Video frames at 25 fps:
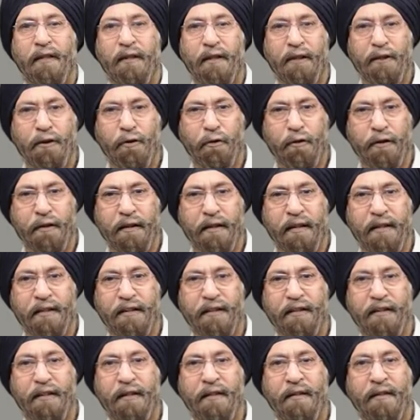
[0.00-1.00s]

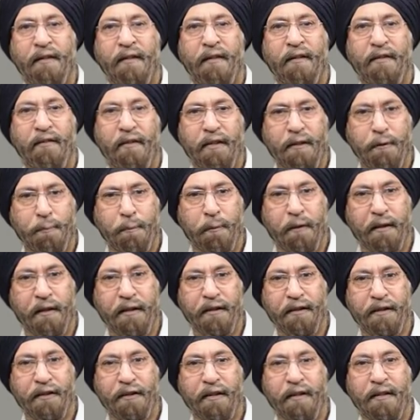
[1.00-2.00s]
dissociation,
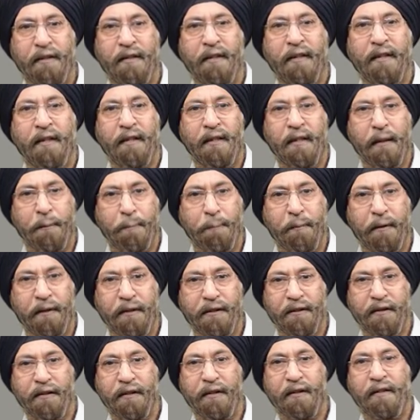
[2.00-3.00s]
respiration,
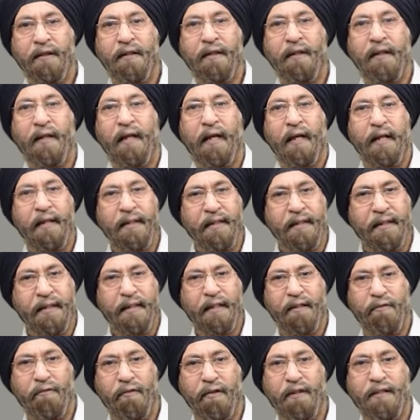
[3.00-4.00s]
depression,
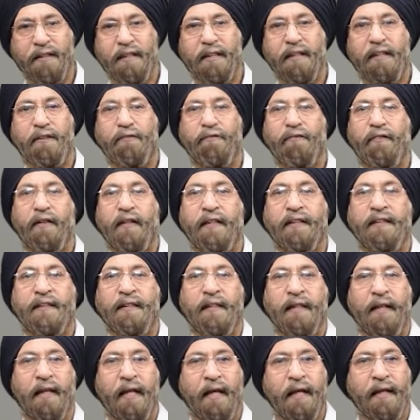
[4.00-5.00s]
anticonvulsant effects,
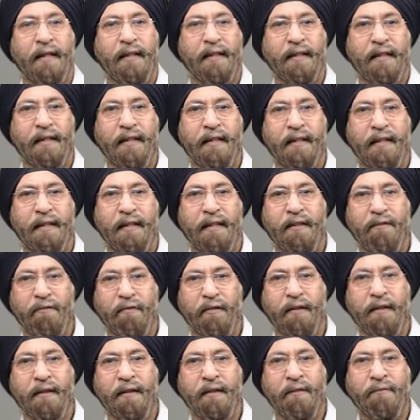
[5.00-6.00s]
and
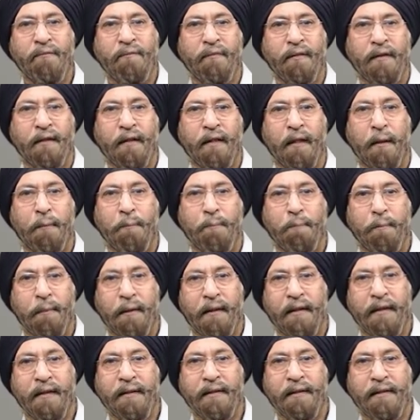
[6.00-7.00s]
even
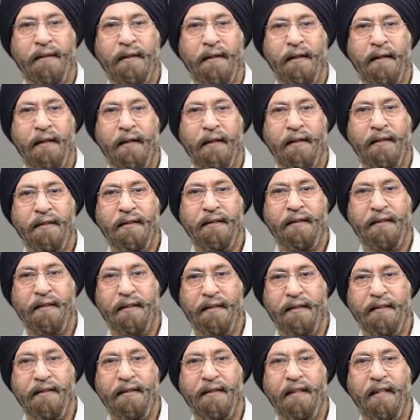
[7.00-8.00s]
complete
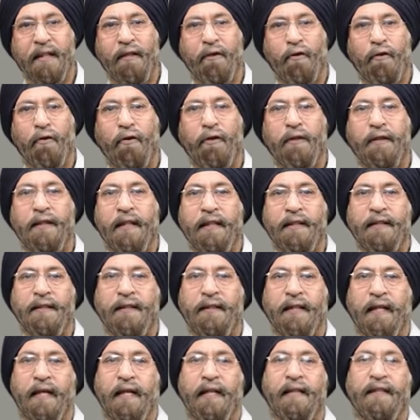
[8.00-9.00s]
anesthesia or
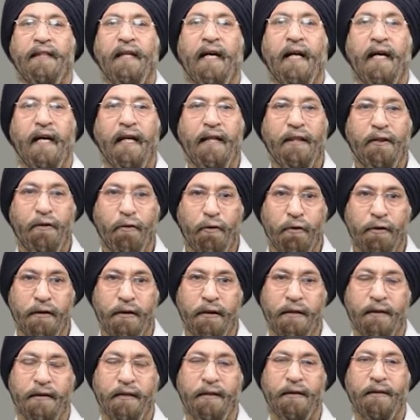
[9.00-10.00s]
death at high
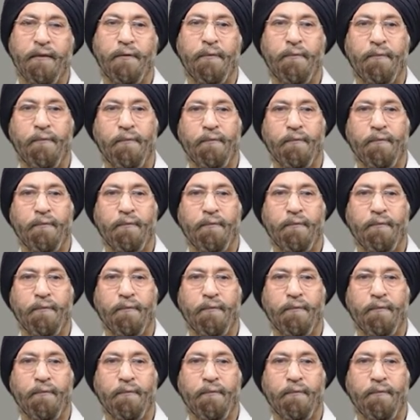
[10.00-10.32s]
doses.